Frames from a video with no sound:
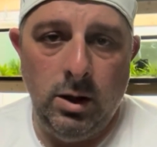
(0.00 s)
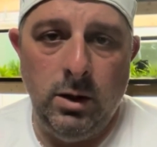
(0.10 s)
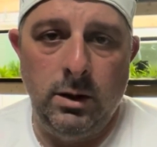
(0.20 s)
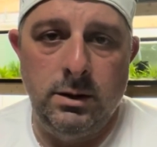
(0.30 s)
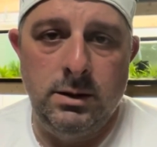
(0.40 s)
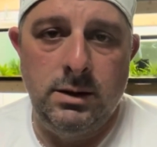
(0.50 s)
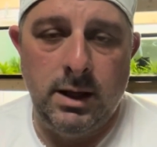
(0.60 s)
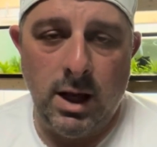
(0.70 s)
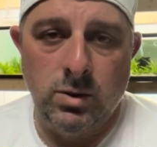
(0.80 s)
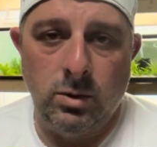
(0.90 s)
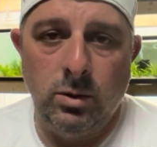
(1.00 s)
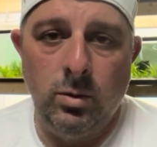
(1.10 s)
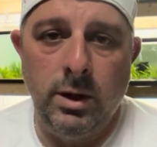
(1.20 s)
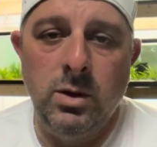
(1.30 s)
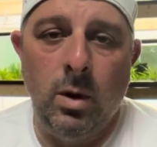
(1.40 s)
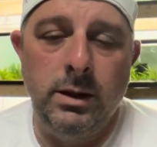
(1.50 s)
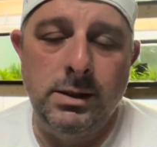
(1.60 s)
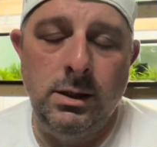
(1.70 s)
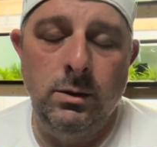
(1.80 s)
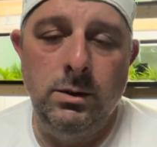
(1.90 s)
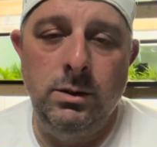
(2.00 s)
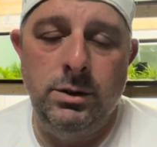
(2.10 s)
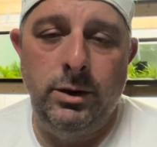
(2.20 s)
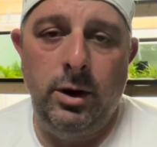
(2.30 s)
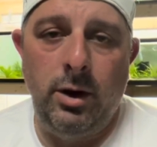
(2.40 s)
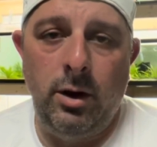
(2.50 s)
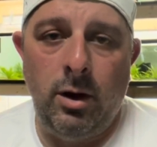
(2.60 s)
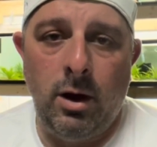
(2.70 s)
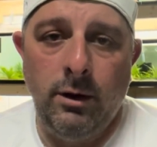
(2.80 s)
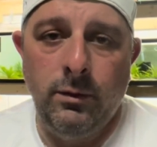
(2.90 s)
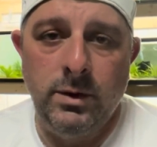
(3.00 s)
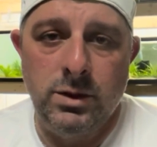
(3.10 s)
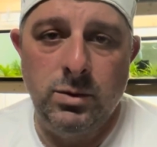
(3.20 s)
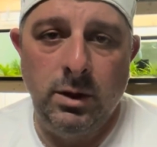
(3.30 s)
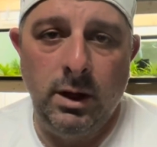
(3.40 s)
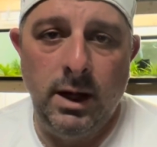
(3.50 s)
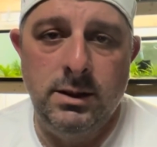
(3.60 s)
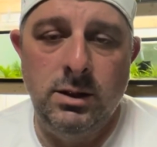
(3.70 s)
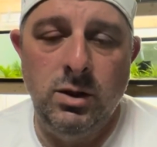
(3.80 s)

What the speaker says: You can schedule when you want the CO2 to turn on and off, which is really nice.